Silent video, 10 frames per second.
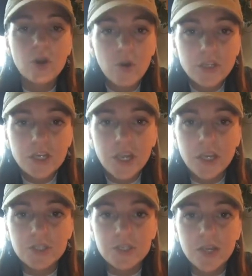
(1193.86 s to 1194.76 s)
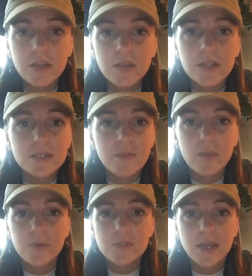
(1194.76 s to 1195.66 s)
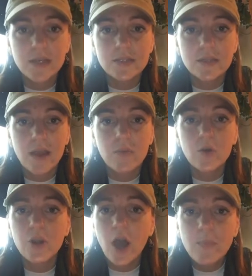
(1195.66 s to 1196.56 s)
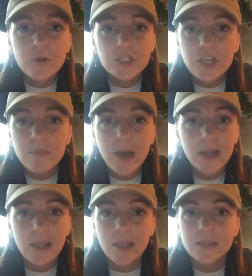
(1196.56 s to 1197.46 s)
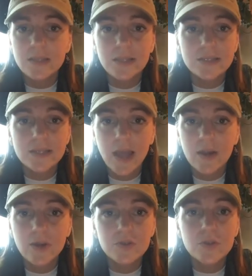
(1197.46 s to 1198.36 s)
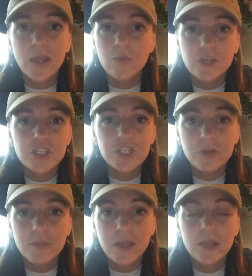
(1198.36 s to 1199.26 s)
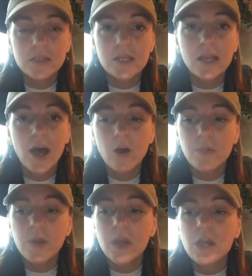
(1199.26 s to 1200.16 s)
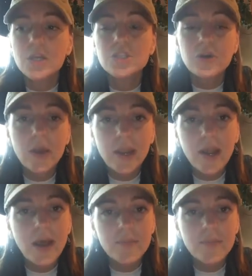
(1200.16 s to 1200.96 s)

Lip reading: education that is being presented to them. We're not pushing money into these ghettos like we should be to help train up